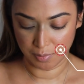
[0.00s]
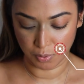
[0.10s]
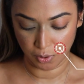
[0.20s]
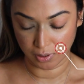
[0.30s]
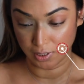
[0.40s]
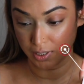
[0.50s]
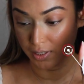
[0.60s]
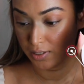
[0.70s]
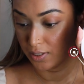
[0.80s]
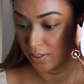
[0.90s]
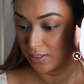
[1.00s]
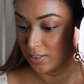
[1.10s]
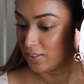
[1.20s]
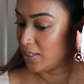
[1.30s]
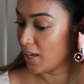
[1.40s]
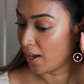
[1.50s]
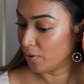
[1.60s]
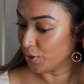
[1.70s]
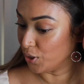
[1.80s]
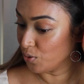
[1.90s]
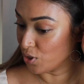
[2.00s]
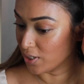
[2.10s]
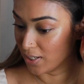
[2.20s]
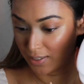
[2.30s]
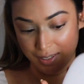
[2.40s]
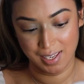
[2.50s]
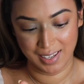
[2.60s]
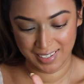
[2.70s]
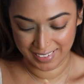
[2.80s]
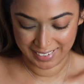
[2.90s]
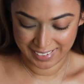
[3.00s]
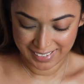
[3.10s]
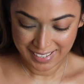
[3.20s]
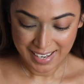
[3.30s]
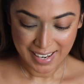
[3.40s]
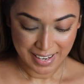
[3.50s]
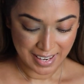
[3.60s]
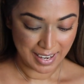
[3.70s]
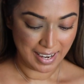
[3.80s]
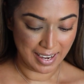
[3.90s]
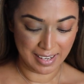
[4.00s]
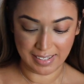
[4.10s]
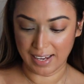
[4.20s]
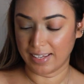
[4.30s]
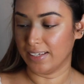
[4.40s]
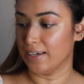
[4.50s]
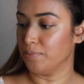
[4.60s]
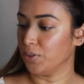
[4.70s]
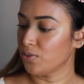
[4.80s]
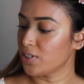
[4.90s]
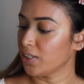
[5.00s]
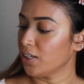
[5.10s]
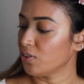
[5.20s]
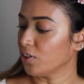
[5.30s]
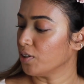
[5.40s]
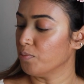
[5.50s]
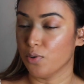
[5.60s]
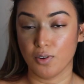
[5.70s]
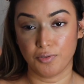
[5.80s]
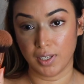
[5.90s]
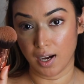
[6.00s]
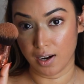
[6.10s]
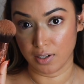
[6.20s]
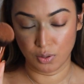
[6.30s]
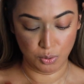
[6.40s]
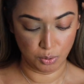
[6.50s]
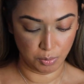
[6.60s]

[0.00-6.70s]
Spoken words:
bronzer. See how huge it is. And I am using it on a Morphe R2